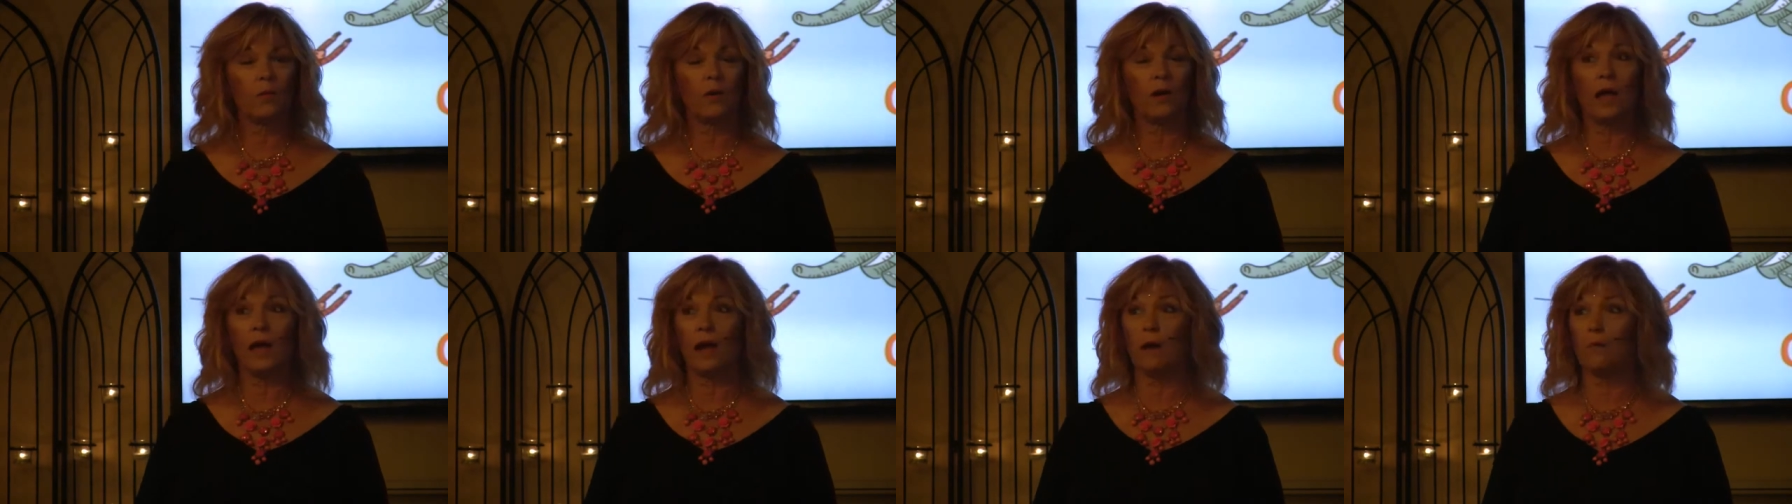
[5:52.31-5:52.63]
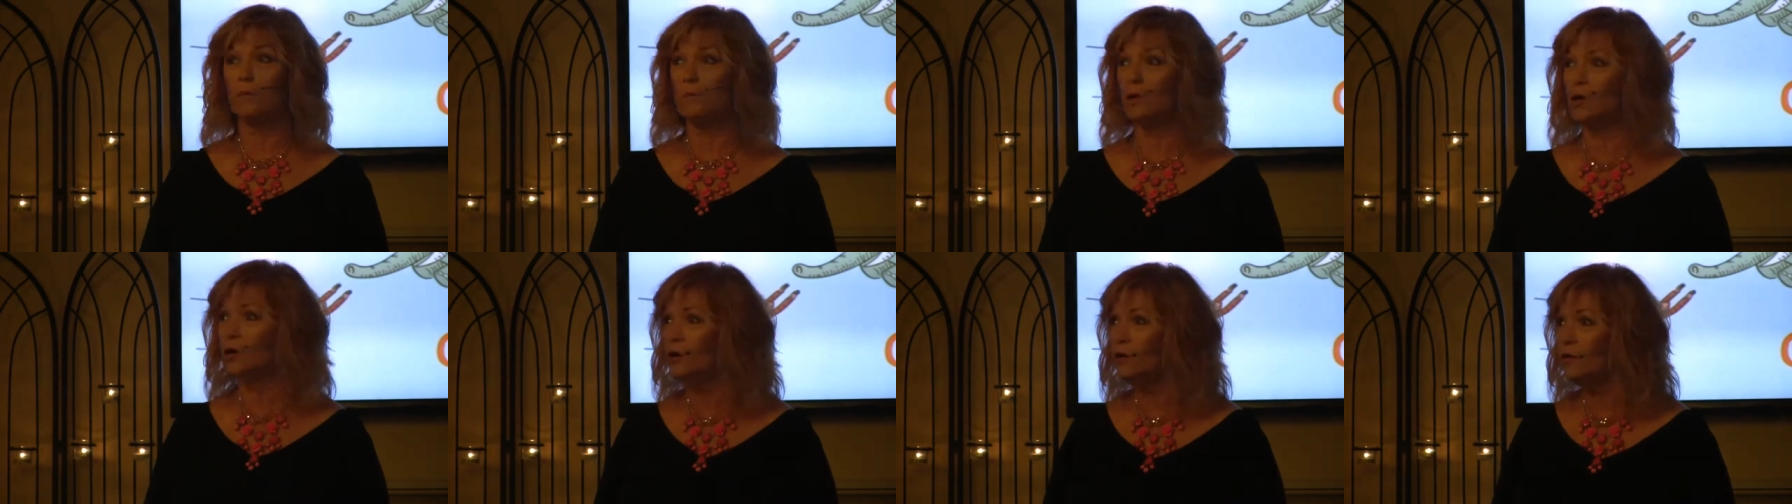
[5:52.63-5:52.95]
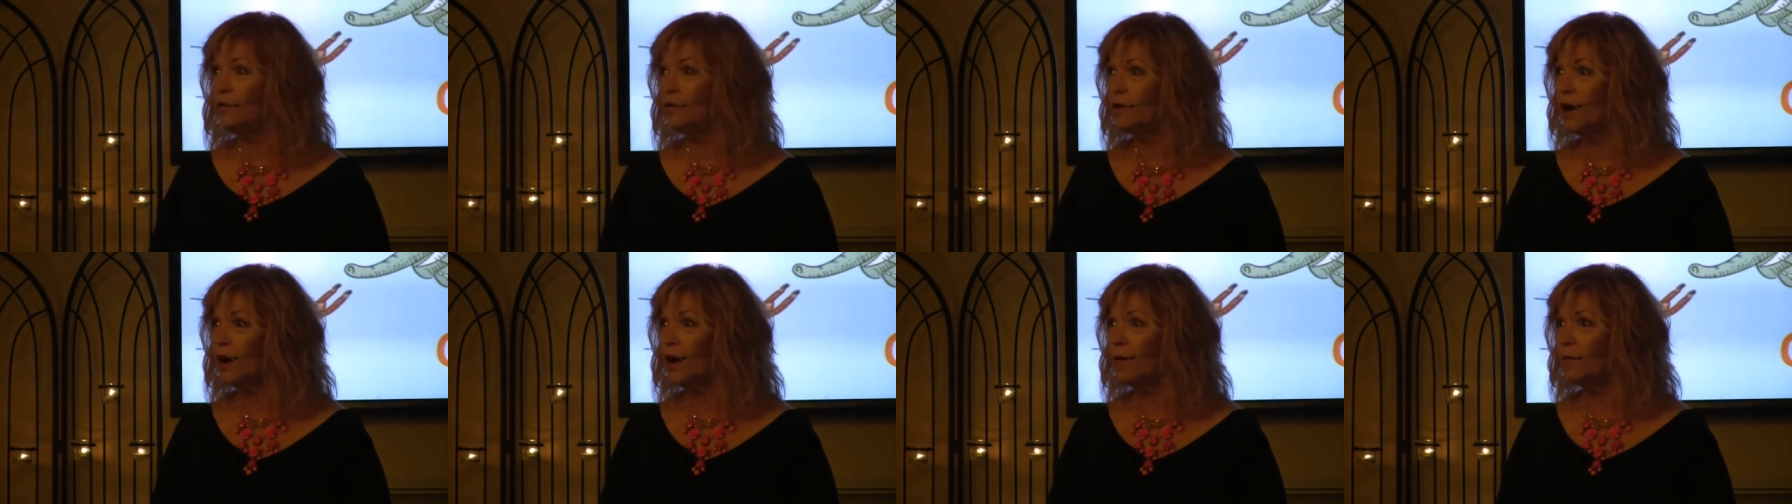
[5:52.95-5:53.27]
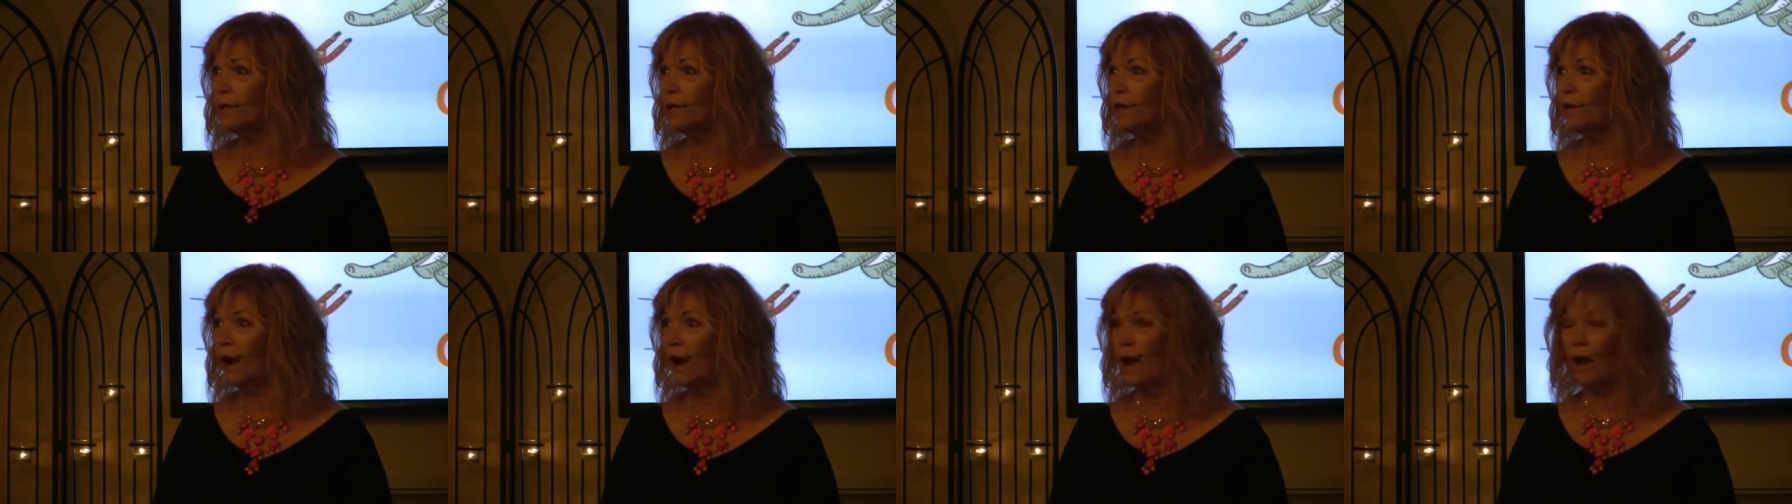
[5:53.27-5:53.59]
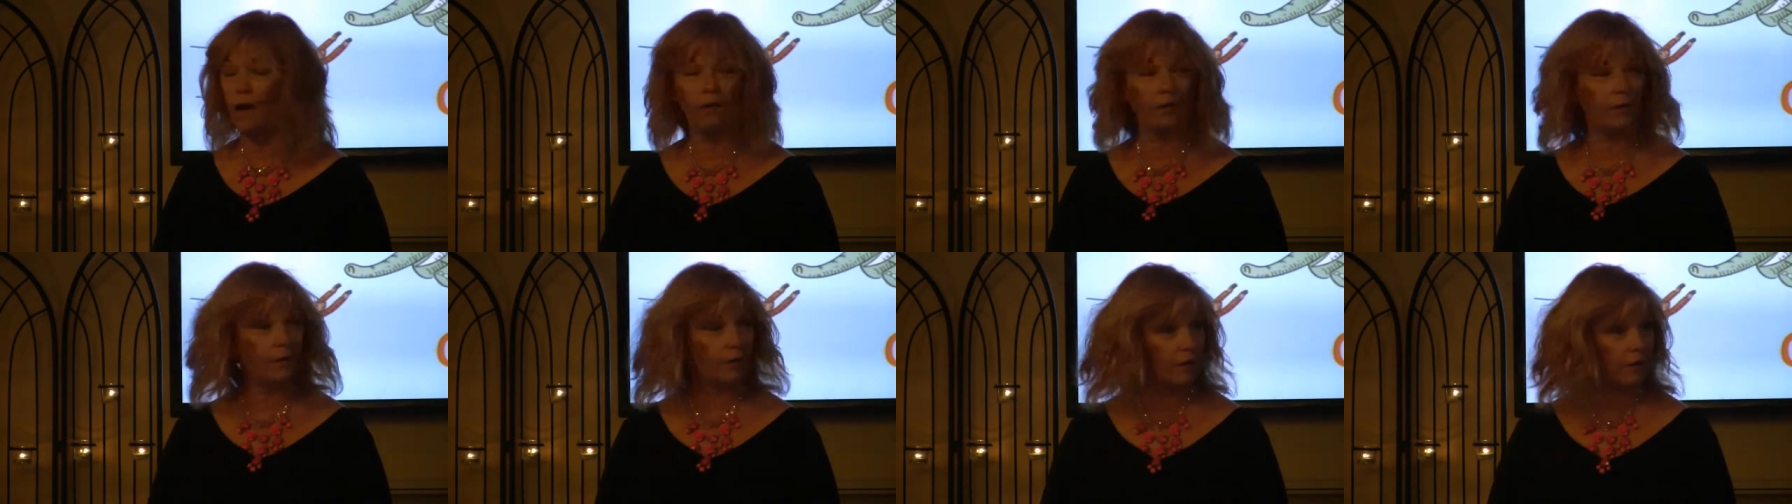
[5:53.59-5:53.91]
we're gonna move common
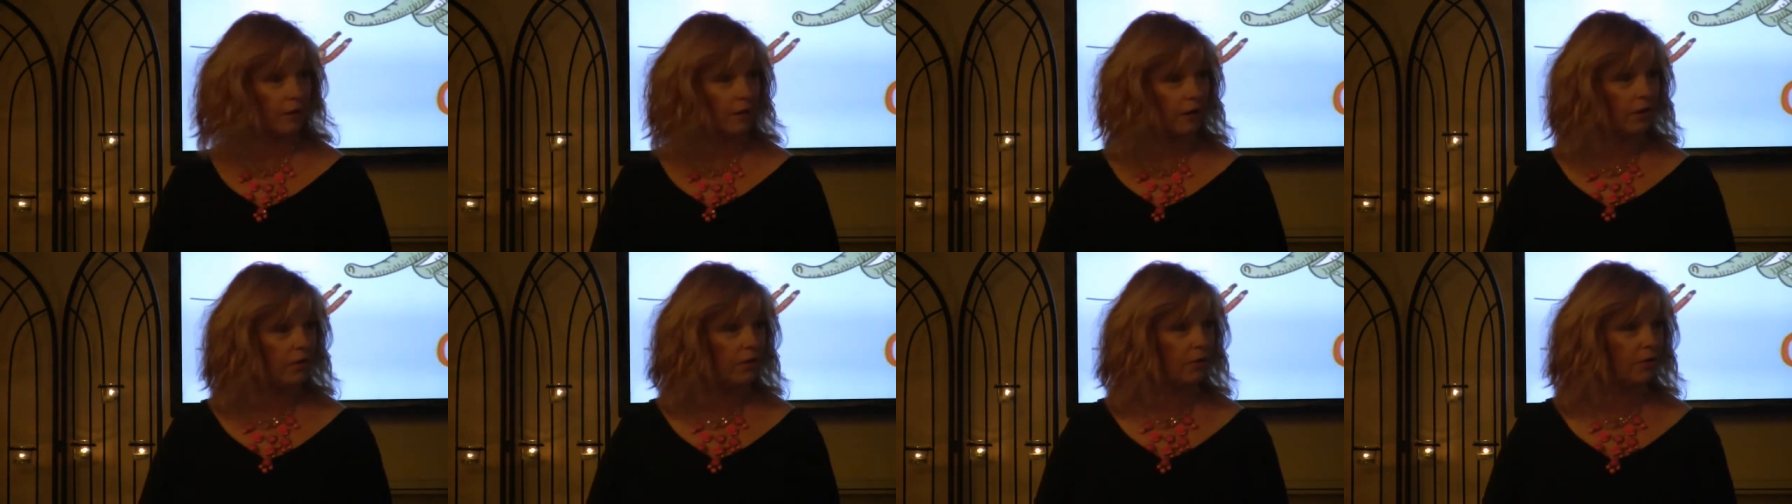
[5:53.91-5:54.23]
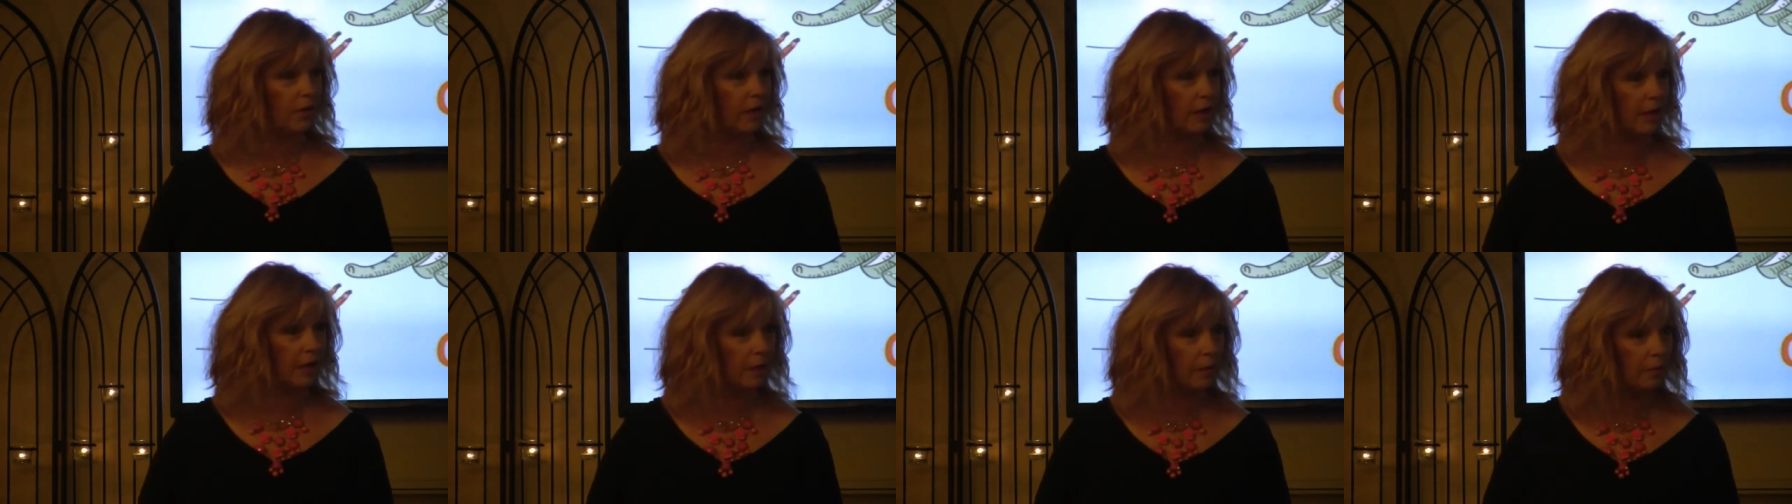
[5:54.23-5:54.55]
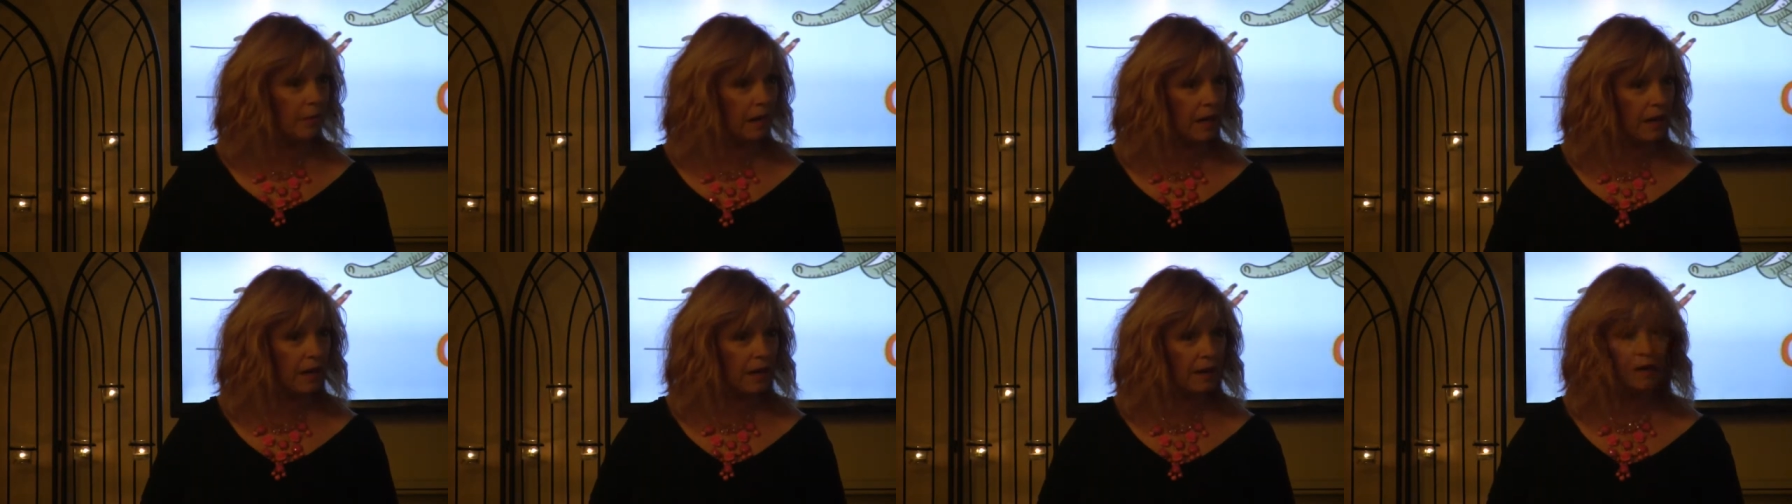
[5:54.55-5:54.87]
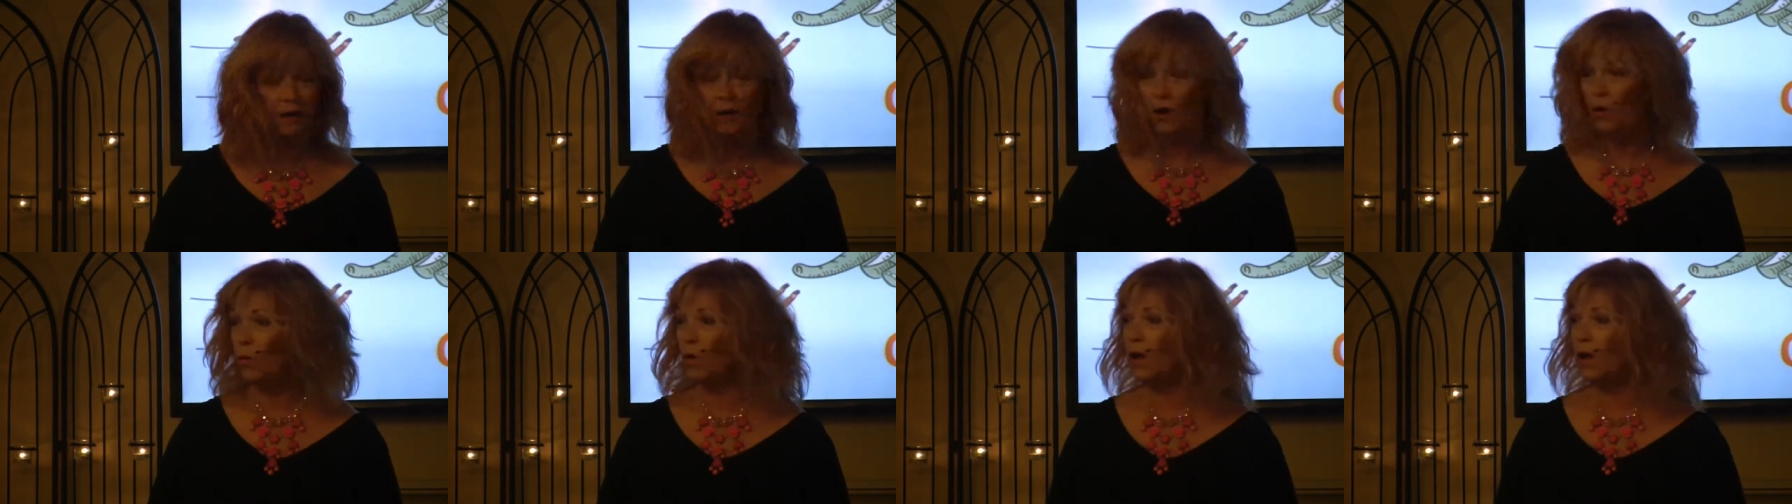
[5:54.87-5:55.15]
ground. Are you kidding me?